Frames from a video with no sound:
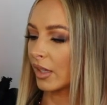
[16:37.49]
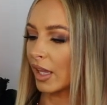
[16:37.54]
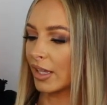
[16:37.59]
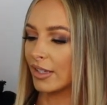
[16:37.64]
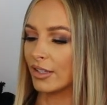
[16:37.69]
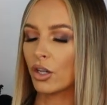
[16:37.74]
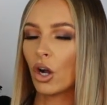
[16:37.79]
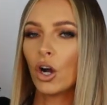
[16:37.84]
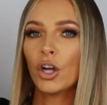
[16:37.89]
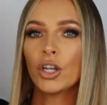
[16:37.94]

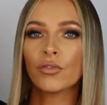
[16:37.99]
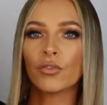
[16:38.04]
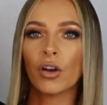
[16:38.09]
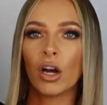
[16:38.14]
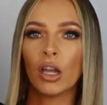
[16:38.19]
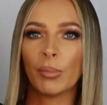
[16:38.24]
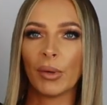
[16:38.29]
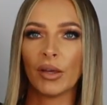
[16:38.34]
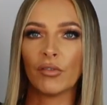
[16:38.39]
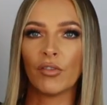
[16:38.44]
It's kind of
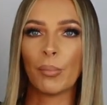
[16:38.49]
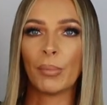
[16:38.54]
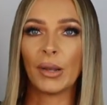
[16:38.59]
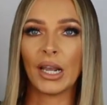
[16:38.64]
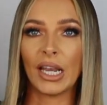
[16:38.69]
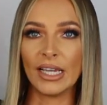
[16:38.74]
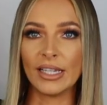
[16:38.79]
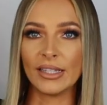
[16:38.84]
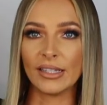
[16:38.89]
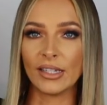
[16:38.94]
got a bit of a
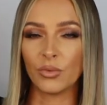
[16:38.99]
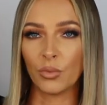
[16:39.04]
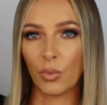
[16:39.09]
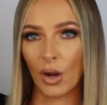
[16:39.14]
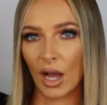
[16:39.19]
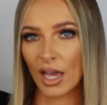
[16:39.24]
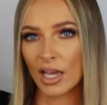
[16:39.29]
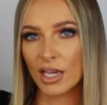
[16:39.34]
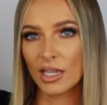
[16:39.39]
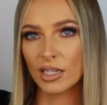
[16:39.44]
pleated
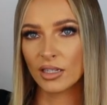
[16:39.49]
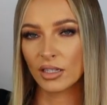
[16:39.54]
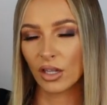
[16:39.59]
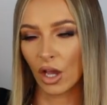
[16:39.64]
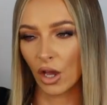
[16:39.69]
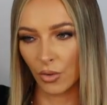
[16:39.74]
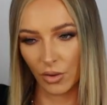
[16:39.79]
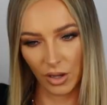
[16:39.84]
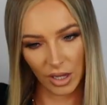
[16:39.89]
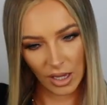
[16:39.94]
waist,
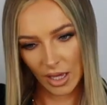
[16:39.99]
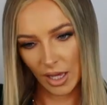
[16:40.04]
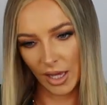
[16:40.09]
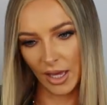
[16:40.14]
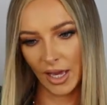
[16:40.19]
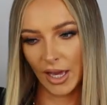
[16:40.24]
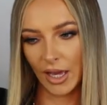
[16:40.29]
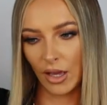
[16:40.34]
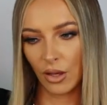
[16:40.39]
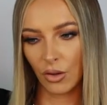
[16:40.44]
so
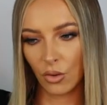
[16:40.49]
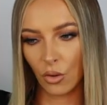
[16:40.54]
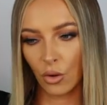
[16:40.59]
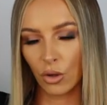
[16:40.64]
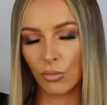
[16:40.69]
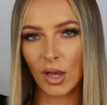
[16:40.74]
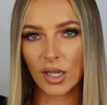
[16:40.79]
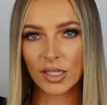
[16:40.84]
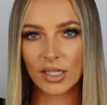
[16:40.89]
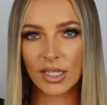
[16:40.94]
it
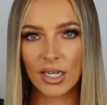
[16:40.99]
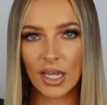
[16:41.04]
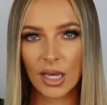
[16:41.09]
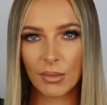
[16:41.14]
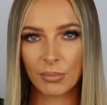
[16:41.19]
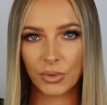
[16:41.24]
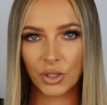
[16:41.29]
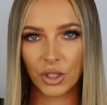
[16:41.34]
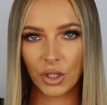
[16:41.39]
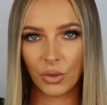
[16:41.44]
almost
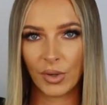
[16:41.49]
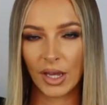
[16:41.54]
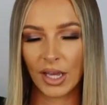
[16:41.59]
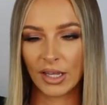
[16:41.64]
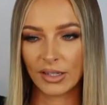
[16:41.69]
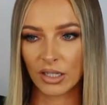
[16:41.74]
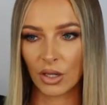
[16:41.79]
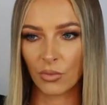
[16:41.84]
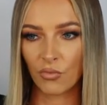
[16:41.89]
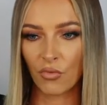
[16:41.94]
nips you
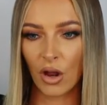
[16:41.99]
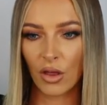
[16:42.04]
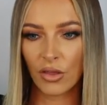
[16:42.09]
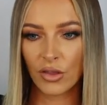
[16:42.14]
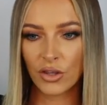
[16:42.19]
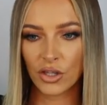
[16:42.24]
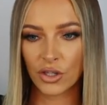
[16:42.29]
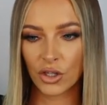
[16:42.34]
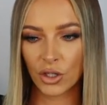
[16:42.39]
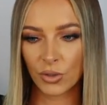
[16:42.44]
in. So
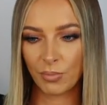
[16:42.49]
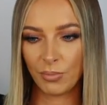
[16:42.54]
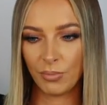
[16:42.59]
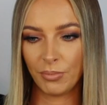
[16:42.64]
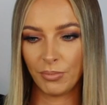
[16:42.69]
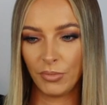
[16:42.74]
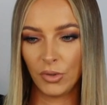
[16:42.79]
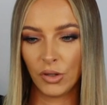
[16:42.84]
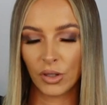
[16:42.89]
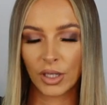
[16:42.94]
rather than just
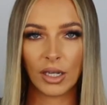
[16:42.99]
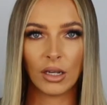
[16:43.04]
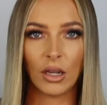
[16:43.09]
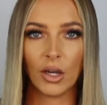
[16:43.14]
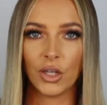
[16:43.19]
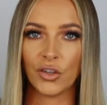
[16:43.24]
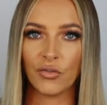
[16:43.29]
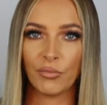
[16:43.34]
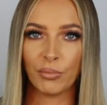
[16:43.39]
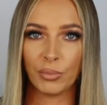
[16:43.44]
looking
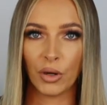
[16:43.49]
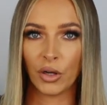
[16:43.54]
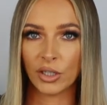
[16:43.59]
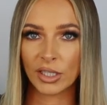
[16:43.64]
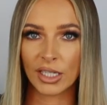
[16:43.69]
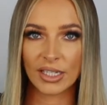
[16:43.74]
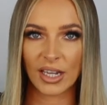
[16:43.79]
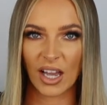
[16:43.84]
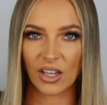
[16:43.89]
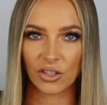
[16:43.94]
like you've put on
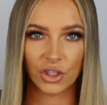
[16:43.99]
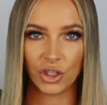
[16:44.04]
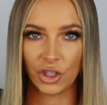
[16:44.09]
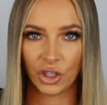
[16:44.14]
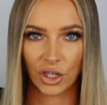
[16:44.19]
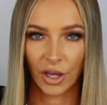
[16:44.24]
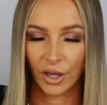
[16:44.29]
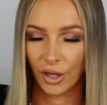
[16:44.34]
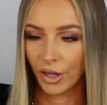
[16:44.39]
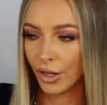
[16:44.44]
your dad's
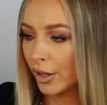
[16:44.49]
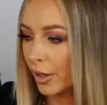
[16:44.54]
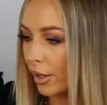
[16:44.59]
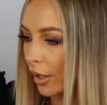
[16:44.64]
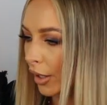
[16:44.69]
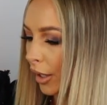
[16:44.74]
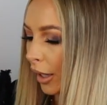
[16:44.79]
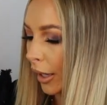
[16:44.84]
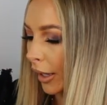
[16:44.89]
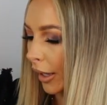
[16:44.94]
shirt,
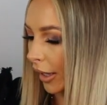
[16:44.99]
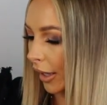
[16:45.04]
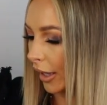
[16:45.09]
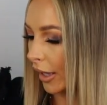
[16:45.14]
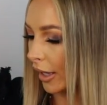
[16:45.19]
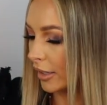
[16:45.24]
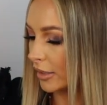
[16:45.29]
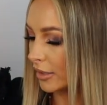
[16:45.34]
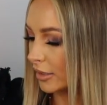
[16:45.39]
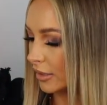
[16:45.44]

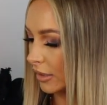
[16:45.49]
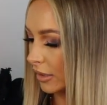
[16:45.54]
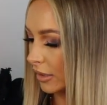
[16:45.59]
it